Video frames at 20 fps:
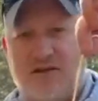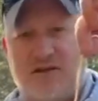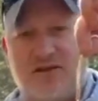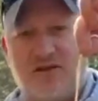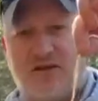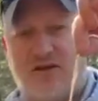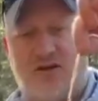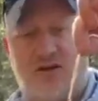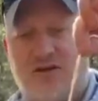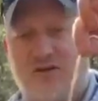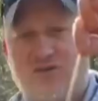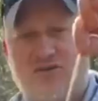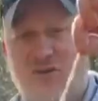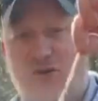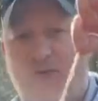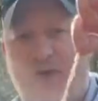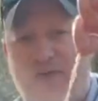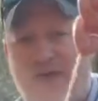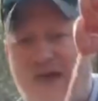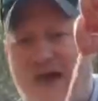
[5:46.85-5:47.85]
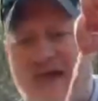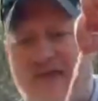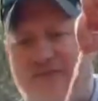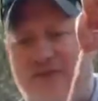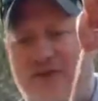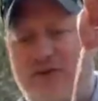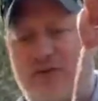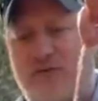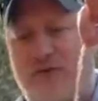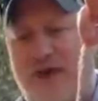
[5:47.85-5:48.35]
There's no way. That
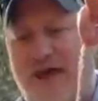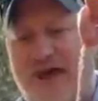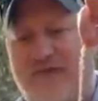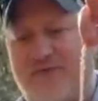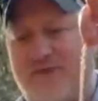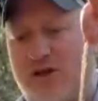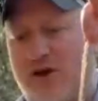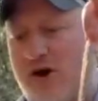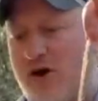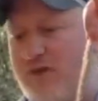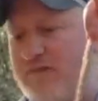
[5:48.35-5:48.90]
fish would have to go